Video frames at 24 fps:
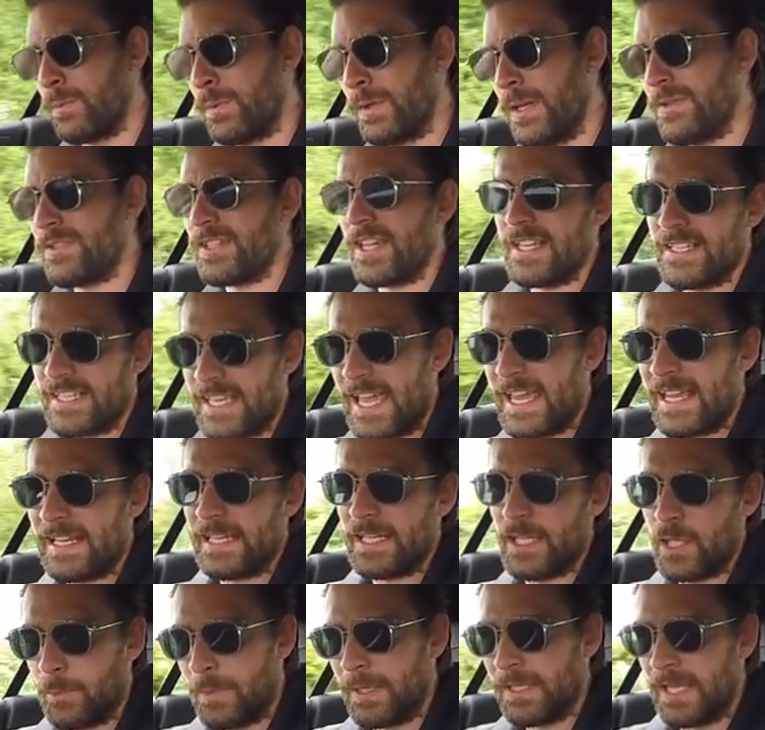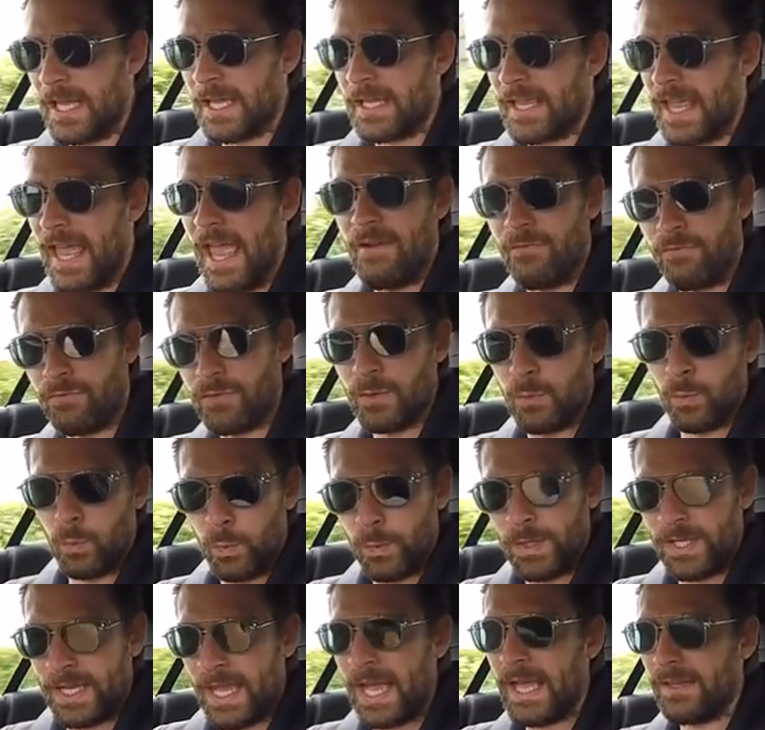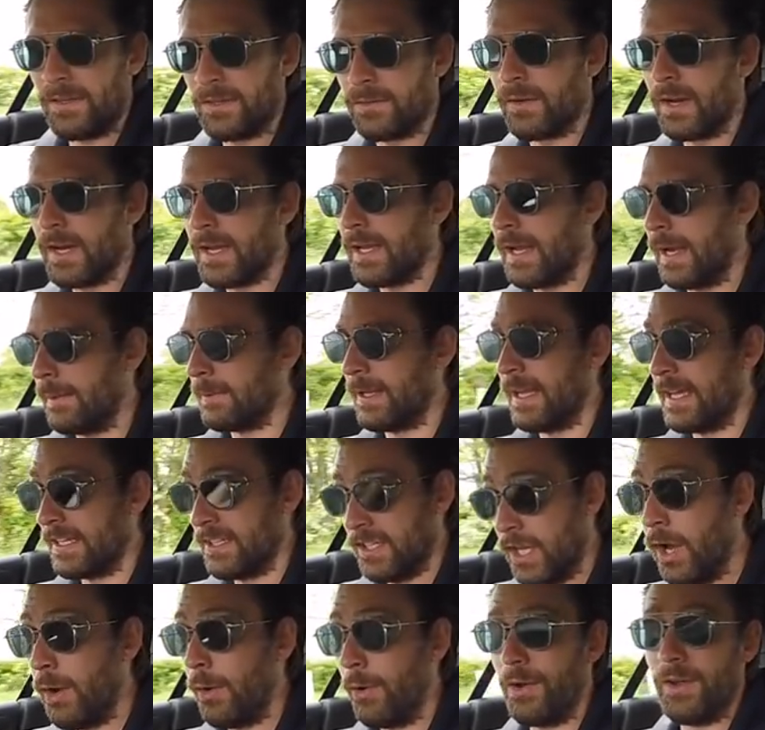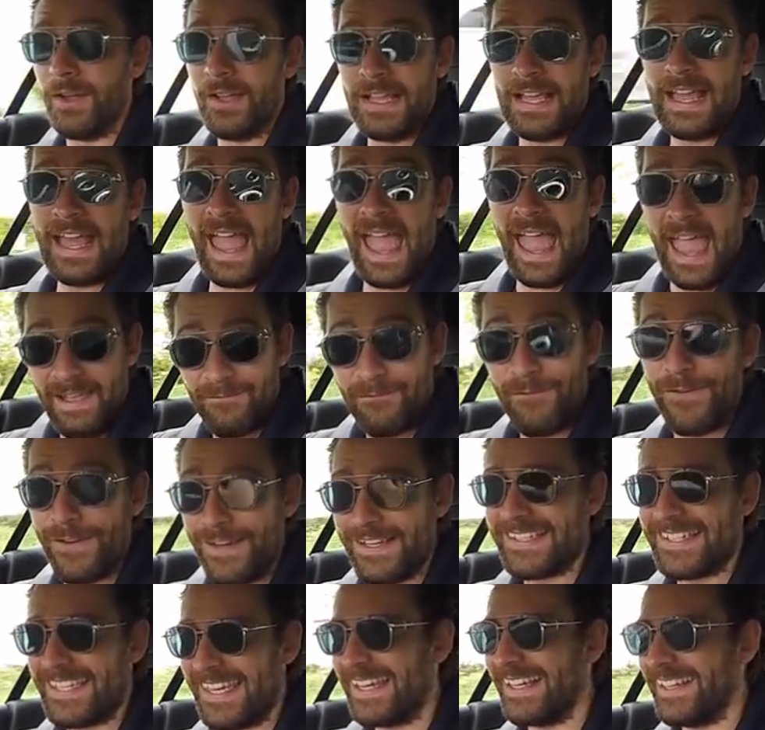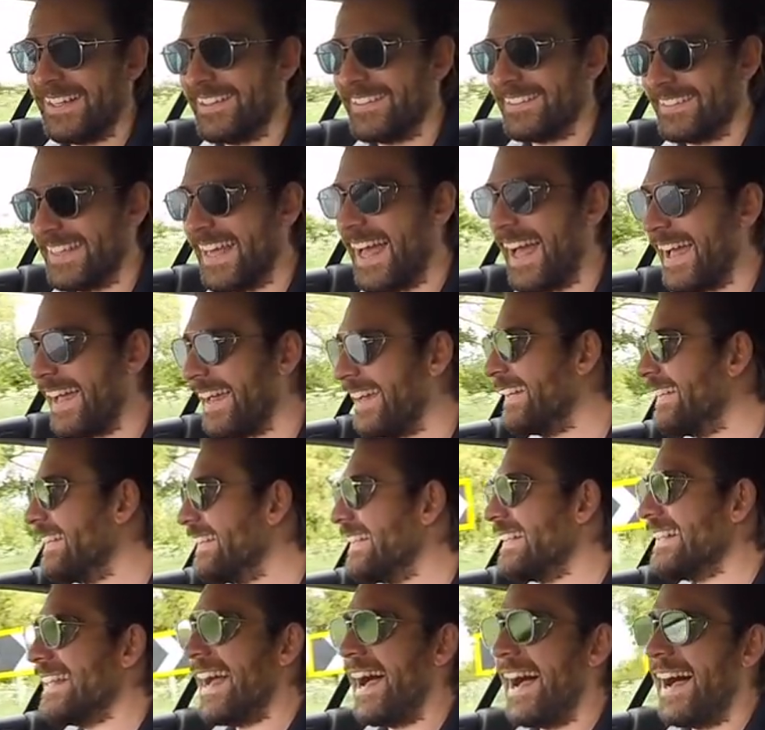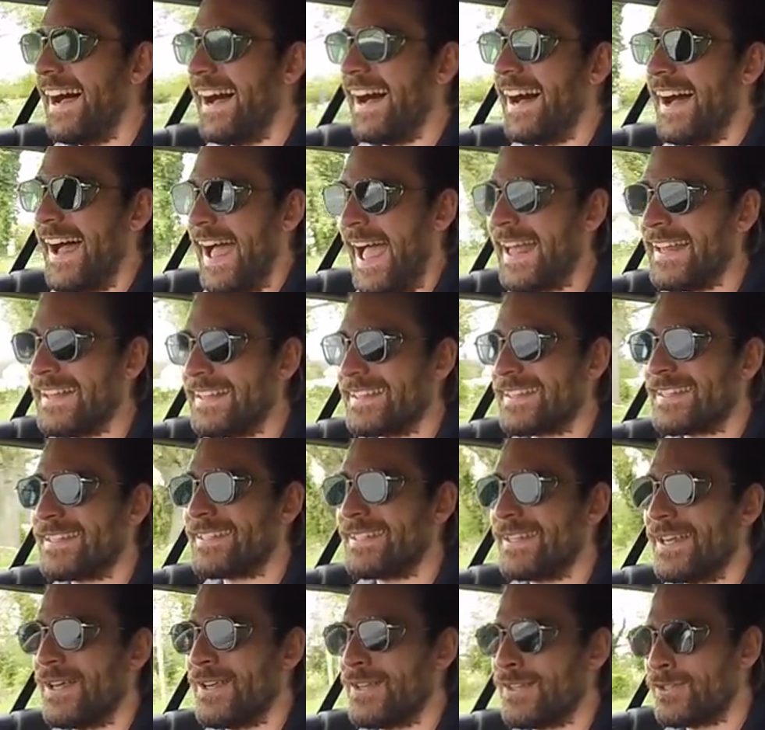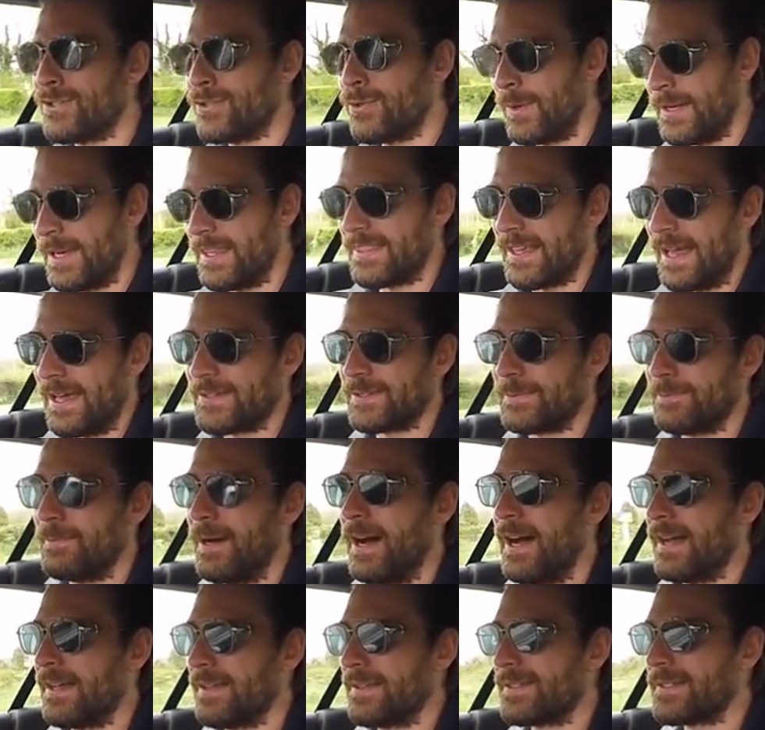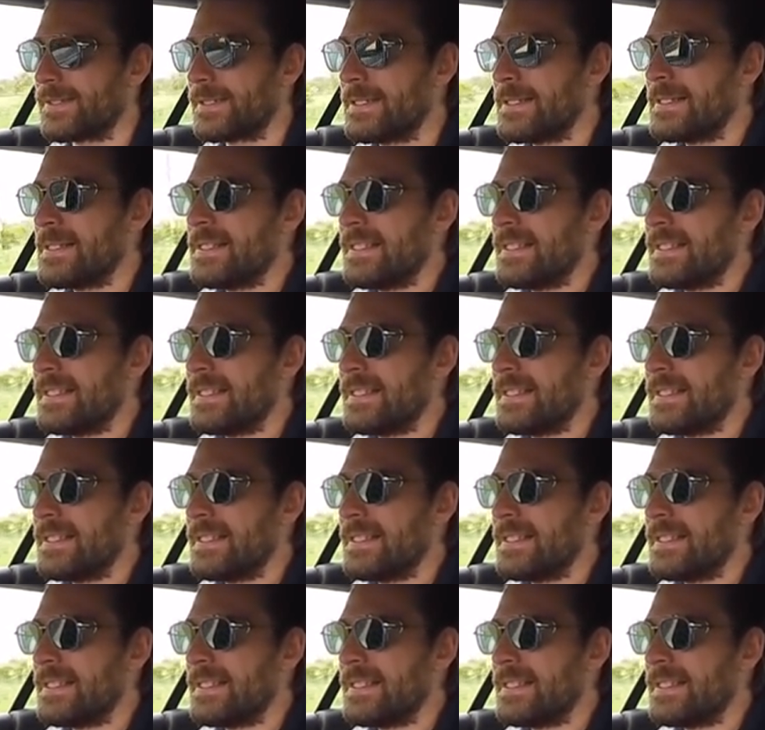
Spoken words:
when you say daily, you mean like every weekend, right? I'm like, no, every single day, hence 20,000 miles.